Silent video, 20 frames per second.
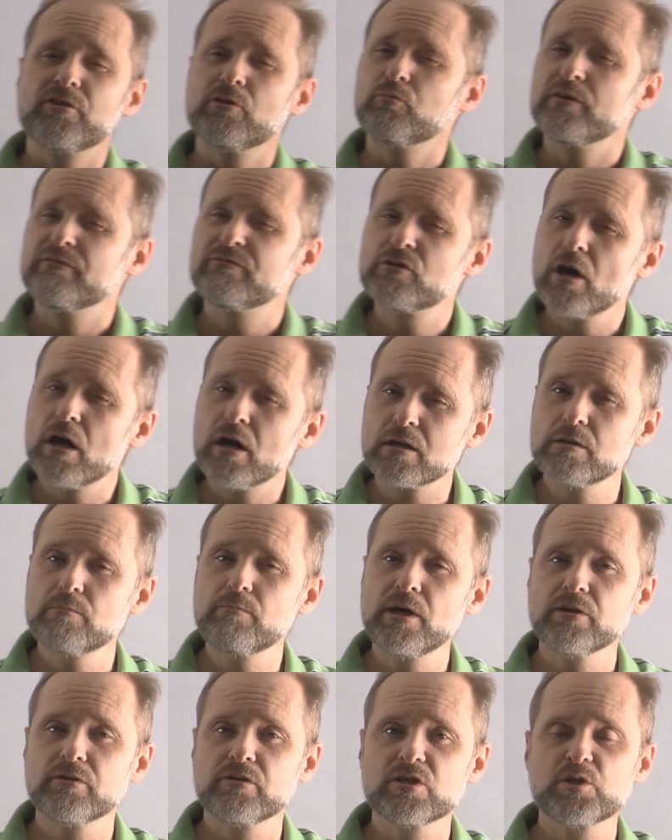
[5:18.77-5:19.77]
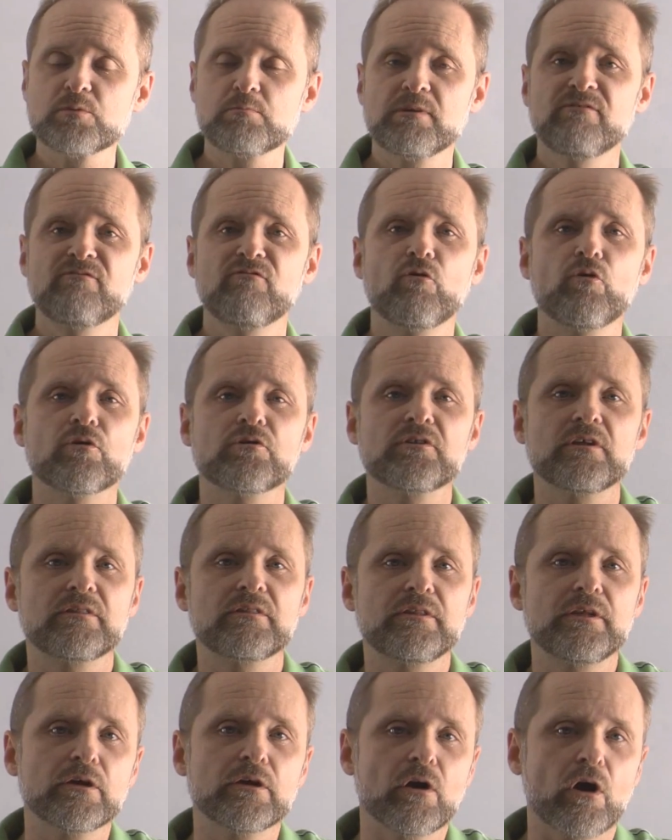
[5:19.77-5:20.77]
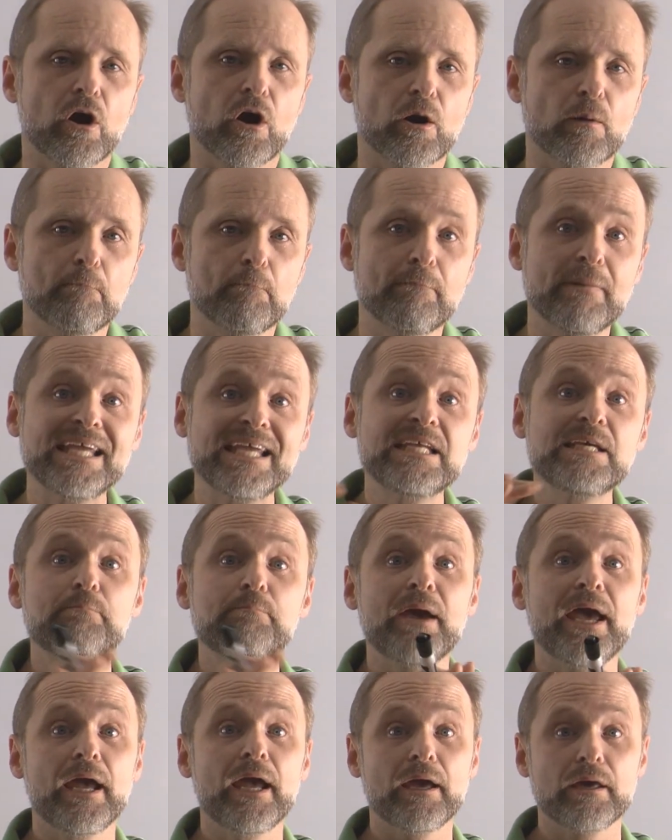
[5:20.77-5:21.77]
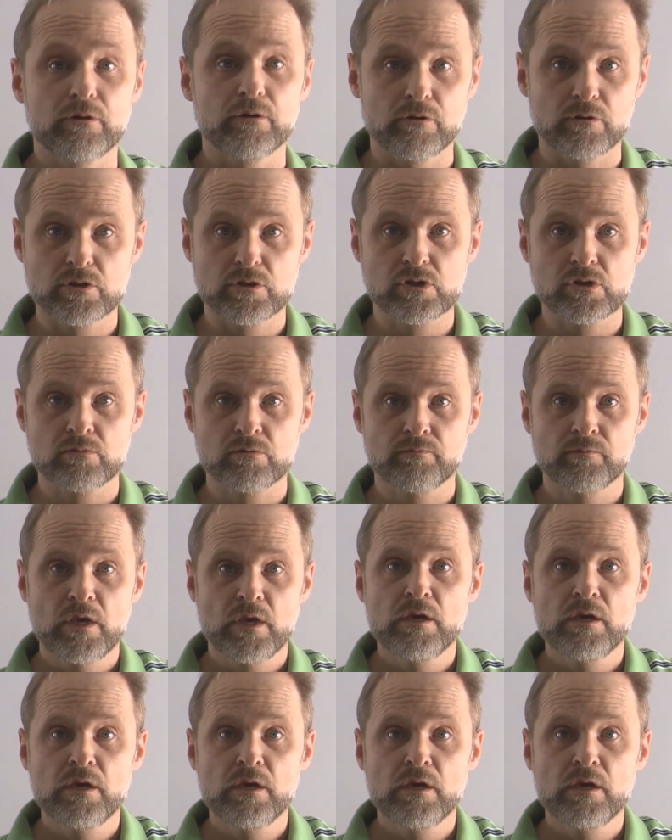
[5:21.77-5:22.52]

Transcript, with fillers: and we've talked about this before, that there are many patterns.